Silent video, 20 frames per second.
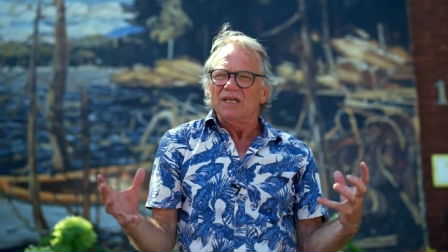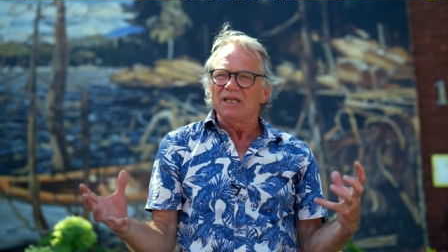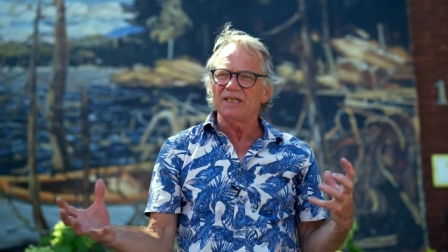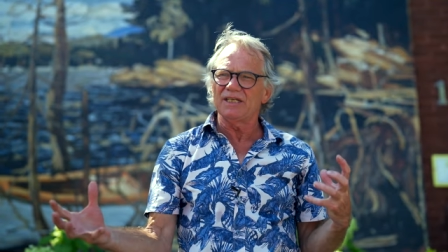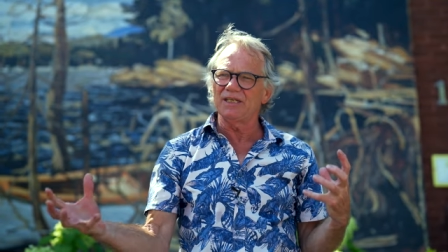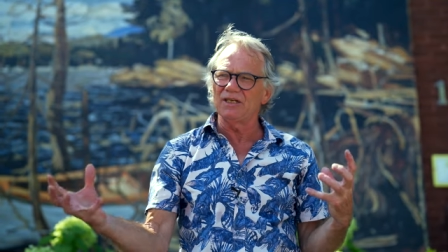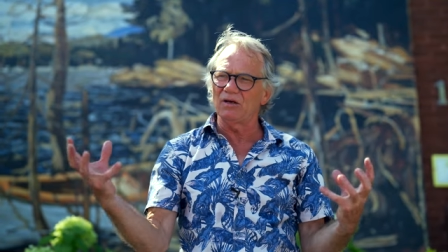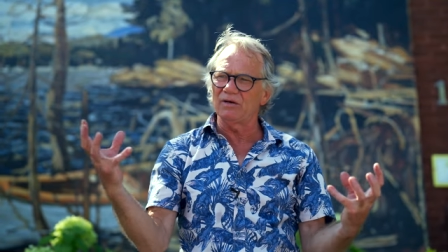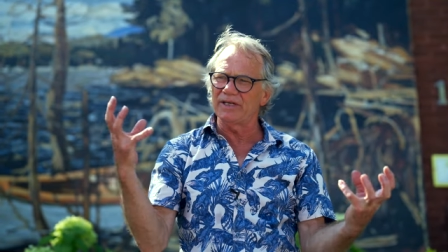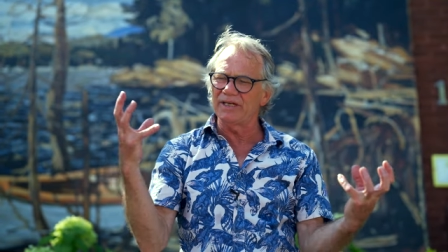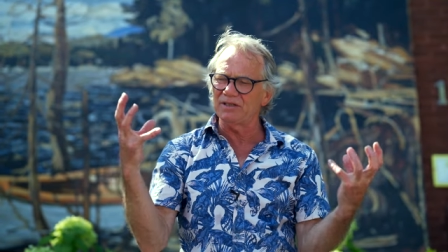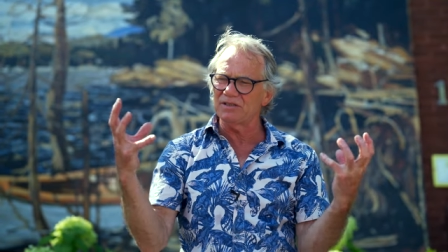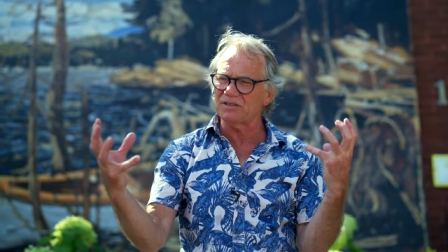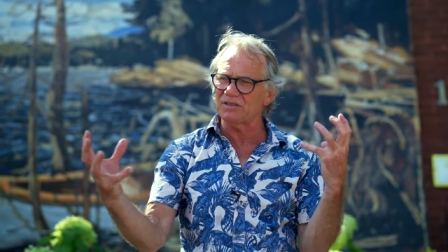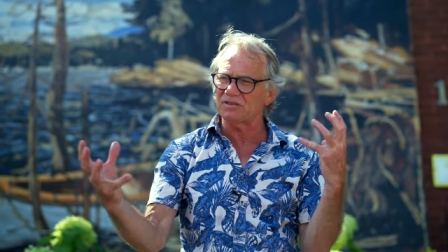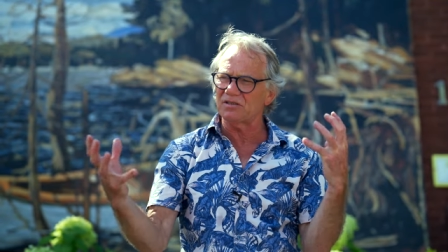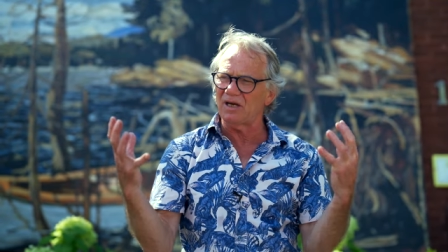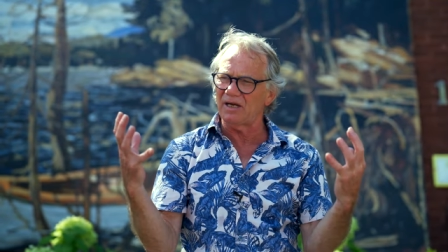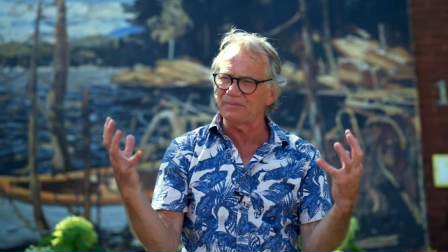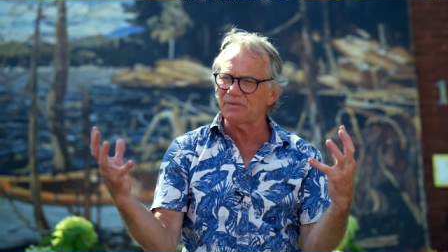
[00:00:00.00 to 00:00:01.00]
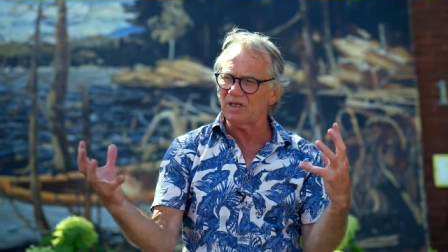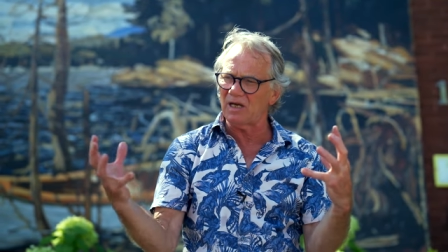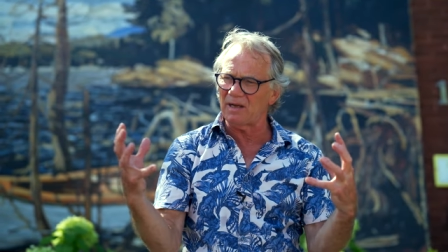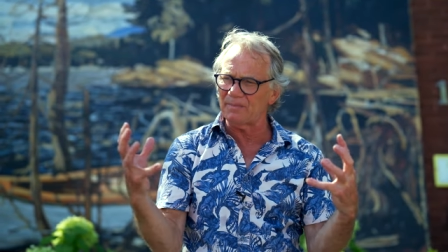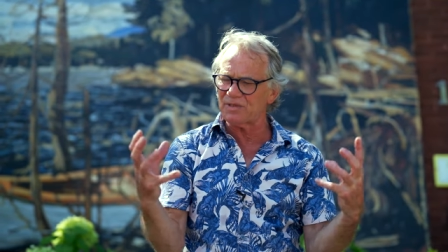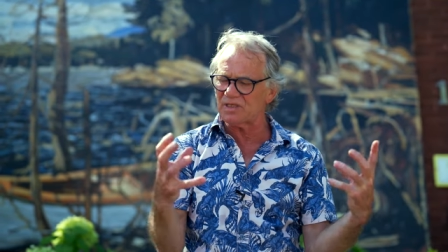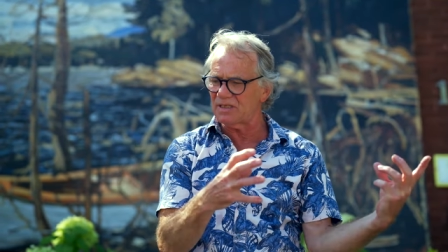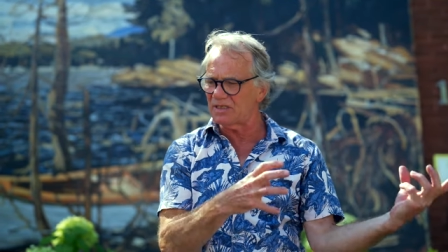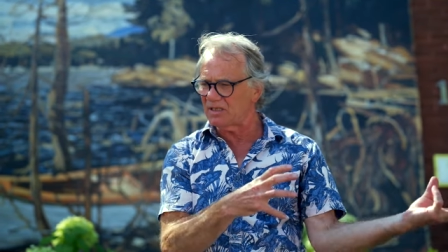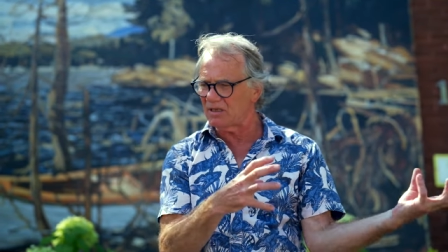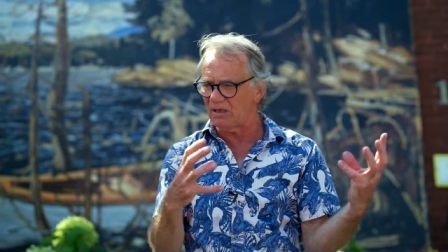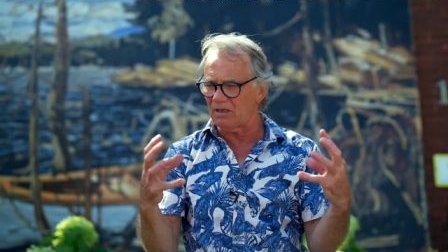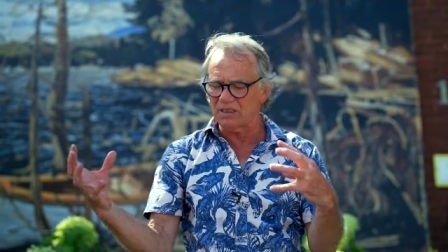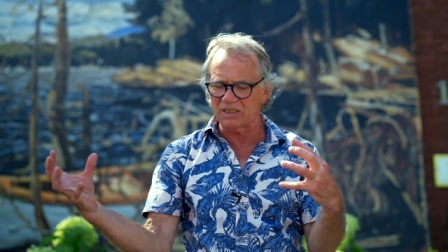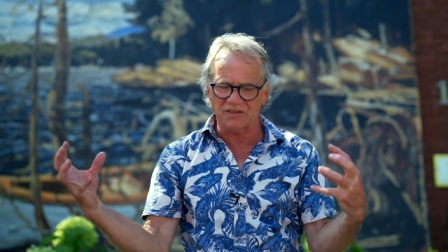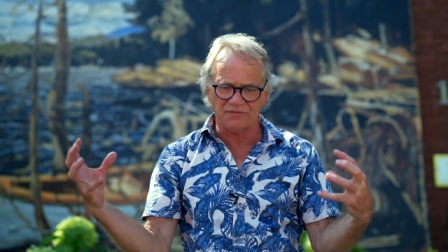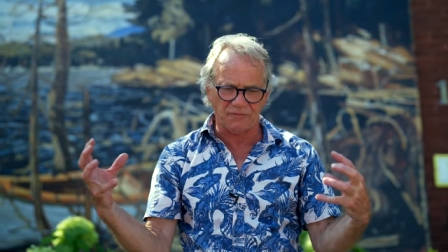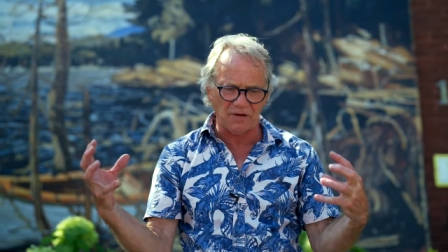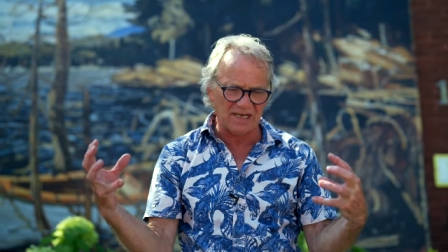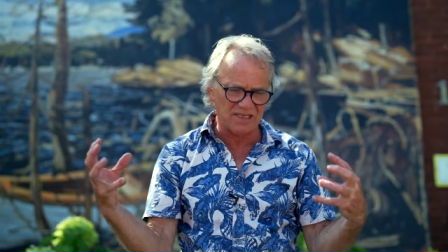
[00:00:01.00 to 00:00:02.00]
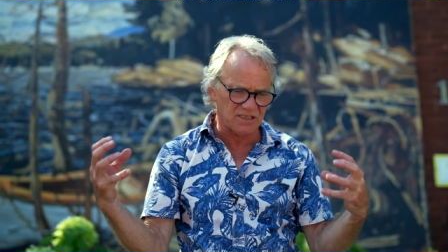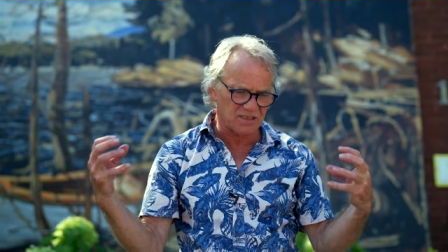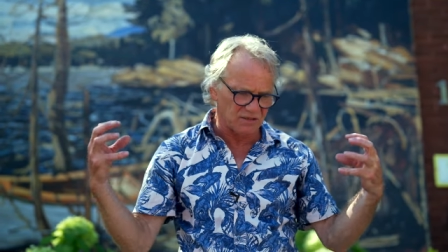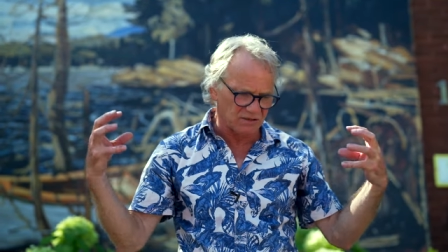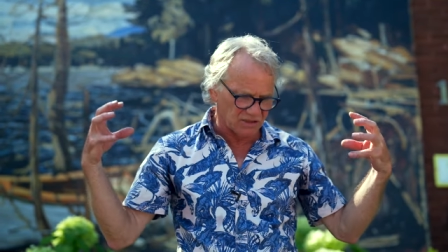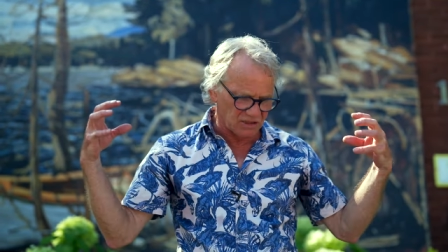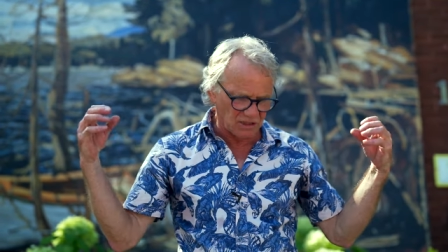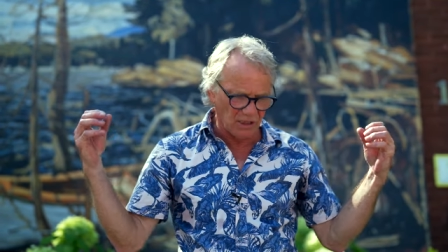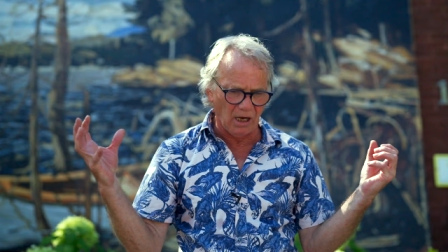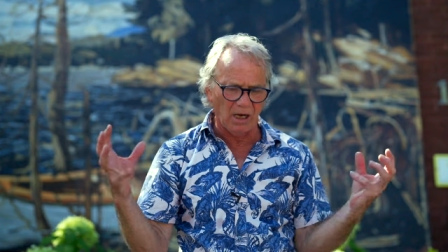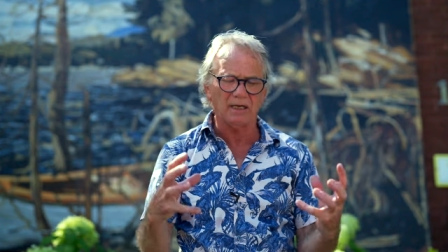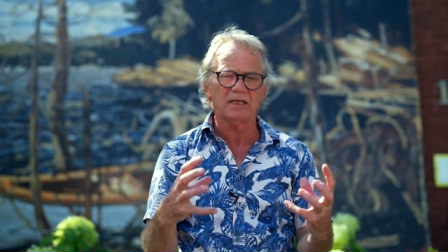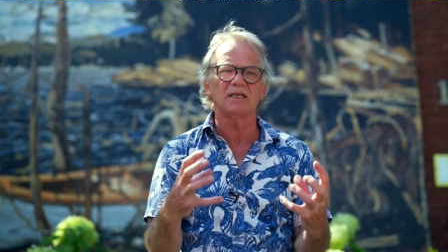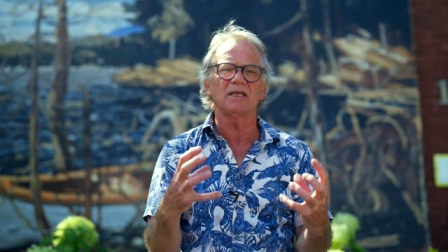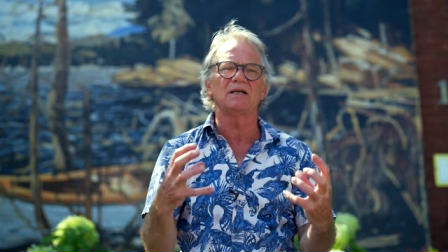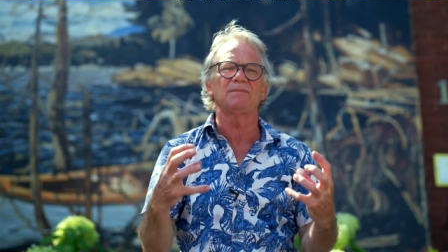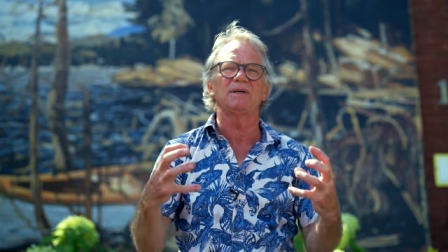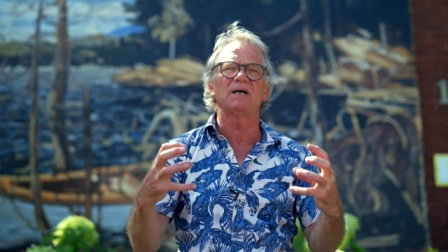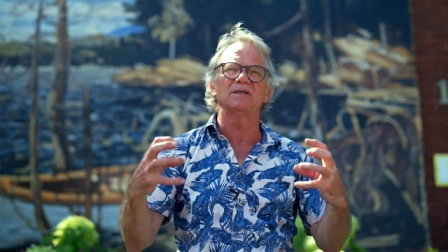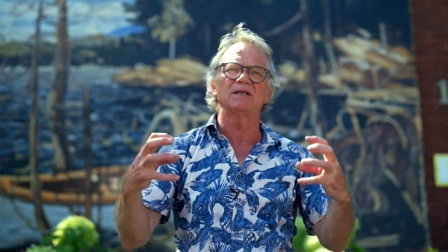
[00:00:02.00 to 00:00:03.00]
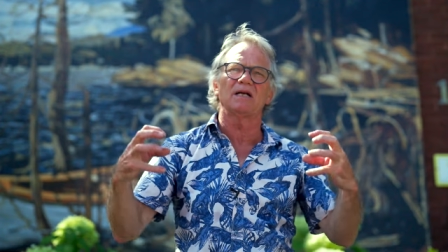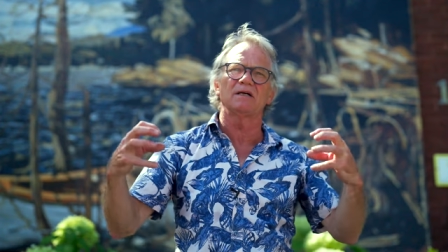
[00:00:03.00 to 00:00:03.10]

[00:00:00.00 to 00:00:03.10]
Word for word: you know here's Tom Thomson and all his friends they're talking about